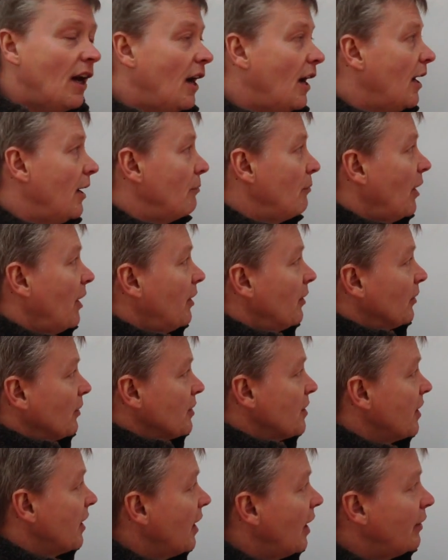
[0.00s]
Um, in
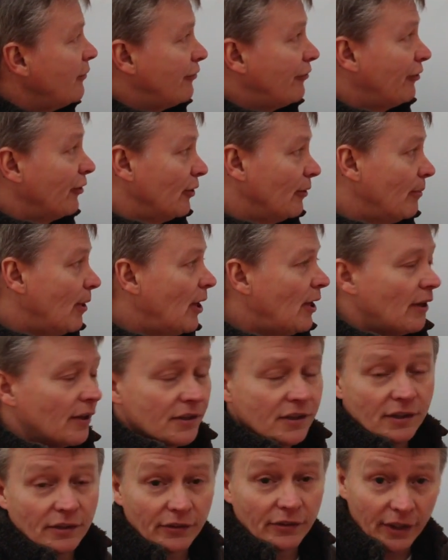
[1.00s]
order to gain full
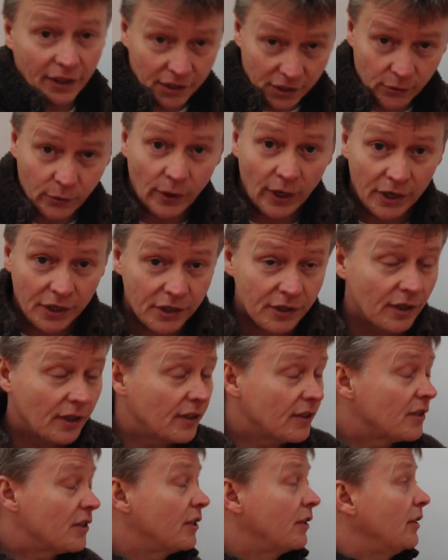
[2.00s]
marks on these
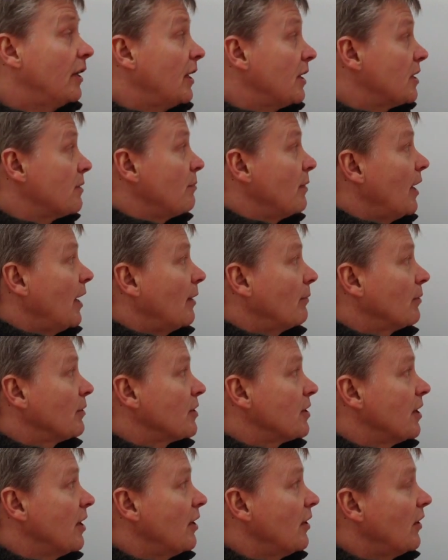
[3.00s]
questions, you need to be able
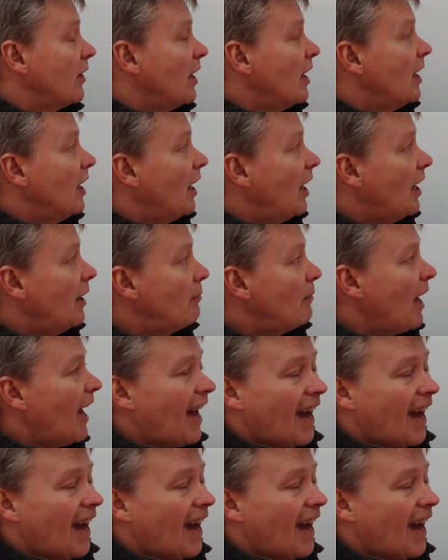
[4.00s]
to um,